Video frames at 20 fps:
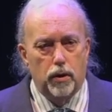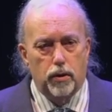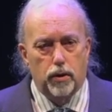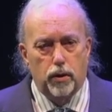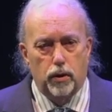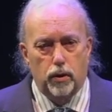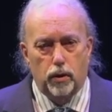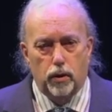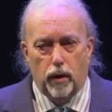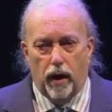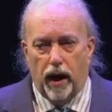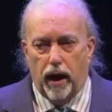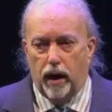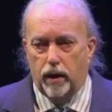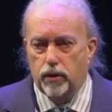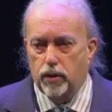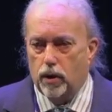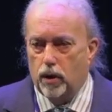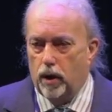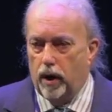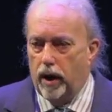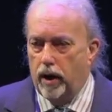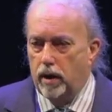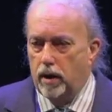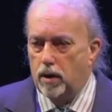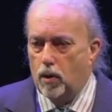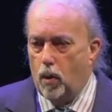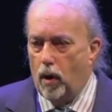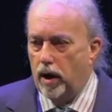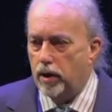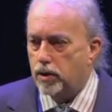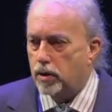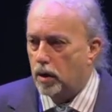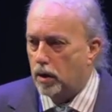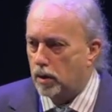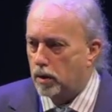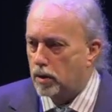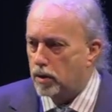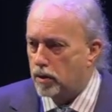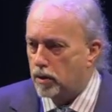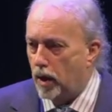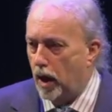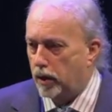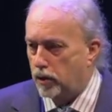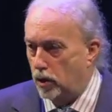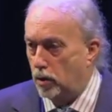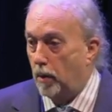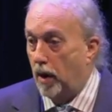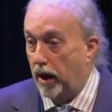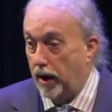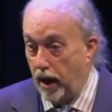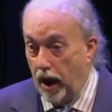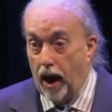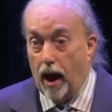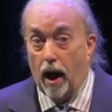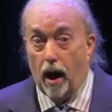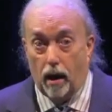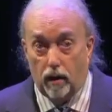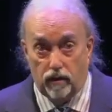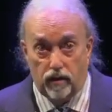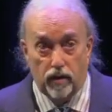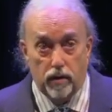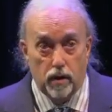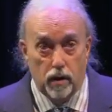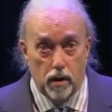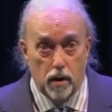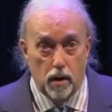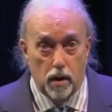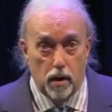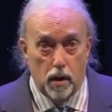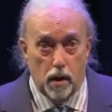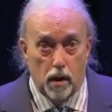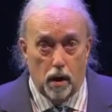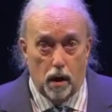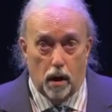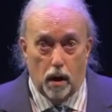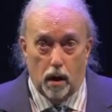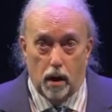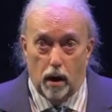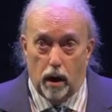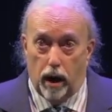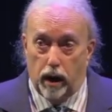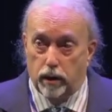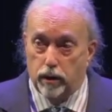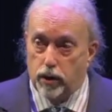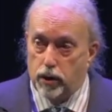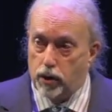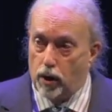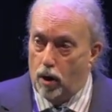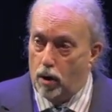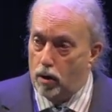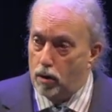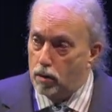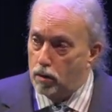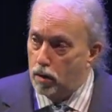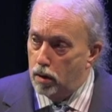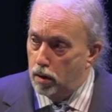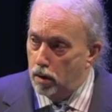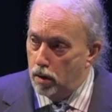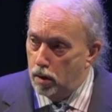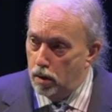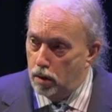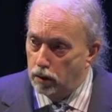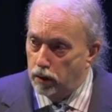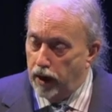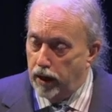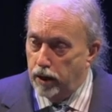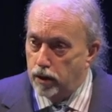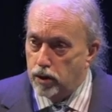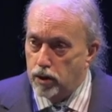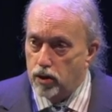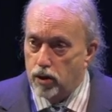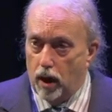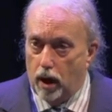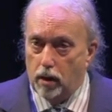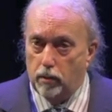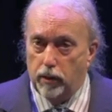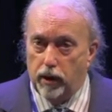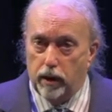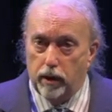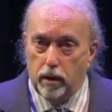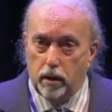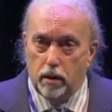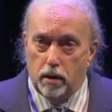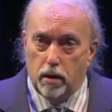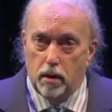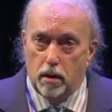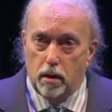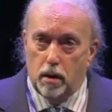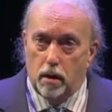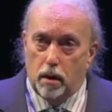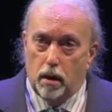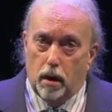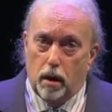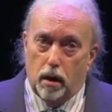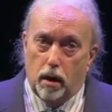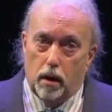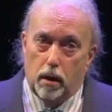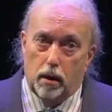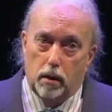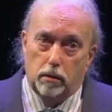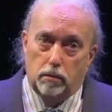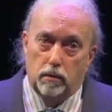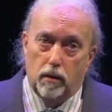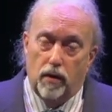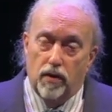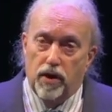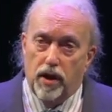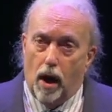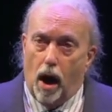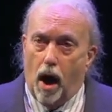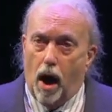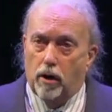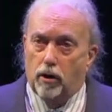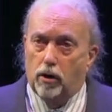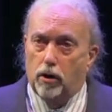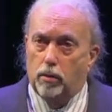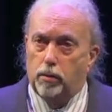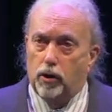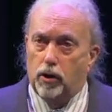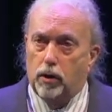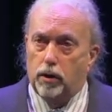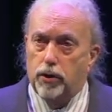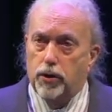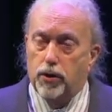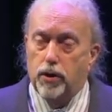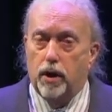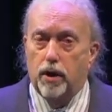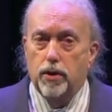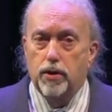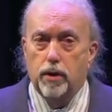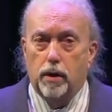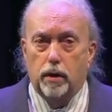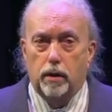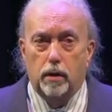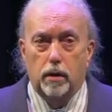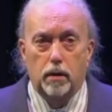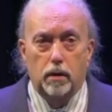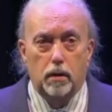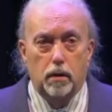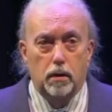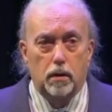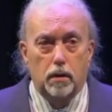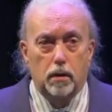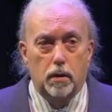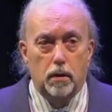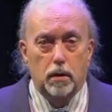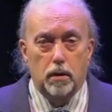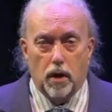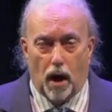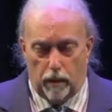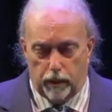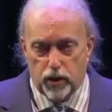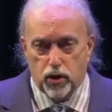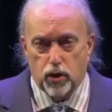to answer any questions that you might have. And so, ladies and gentlemen, the honorable citizen, Thomas